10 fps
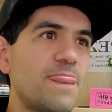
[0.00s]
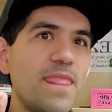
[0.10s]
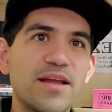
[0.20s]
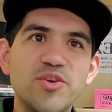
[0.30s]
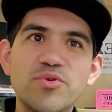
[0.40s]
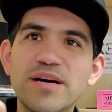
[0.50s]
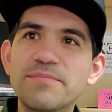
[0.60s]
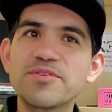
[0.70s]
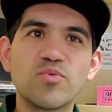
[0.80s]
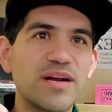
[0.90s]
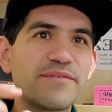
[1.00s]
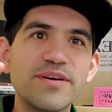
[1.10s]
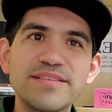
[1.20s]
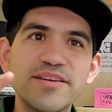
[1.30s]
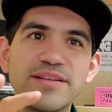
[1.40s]
cucumbers, whatever it
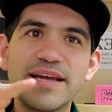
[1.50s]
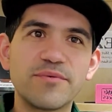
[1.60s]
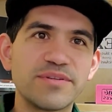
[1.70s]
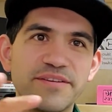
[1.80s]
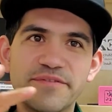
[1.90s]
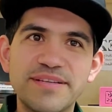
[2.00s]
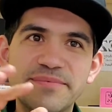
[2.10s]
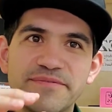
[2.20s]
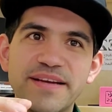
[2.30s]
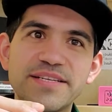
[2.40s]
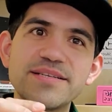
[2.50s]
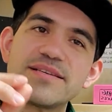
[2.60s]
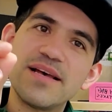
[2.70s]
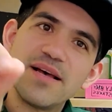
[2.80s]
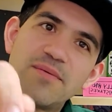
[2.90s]
is that you like with different types of veggies,
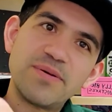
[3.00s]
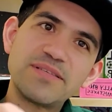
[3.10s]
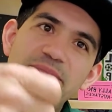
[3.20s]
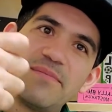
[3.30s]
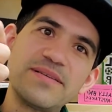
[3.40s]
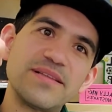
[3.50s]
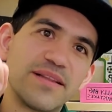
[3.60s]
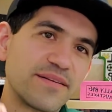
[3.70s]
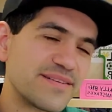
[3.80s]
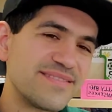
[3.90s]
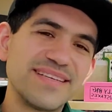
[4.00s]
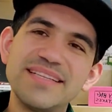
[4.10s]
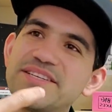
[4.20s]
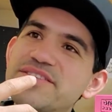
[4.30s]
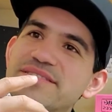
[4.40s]
put some hummus in there. It's
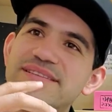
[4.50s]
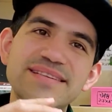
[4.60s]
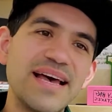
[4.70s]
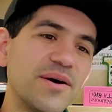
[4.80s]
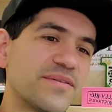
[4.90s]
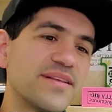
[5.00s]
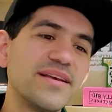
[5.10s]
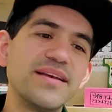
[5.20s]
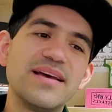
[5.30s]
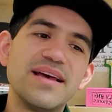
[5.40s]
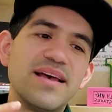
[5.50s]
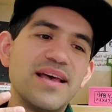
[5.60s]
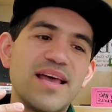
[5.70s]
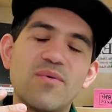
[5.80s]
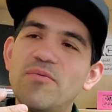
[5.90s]
delicious. It's healthy.
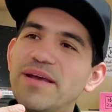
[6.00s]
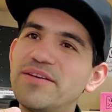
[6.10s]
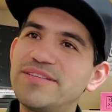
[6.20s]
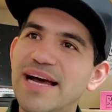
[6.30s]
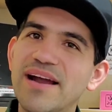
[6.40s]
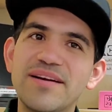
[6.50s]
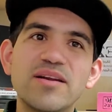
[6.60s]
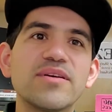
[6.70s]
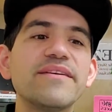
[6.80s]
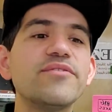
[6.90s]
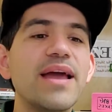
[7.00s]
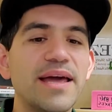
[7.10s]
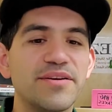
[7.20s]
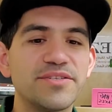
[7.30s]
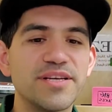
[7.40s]
It won't make you tired. It'll give you
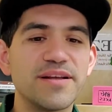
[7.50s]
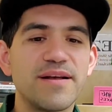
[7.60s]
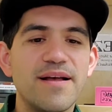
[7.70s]
energy.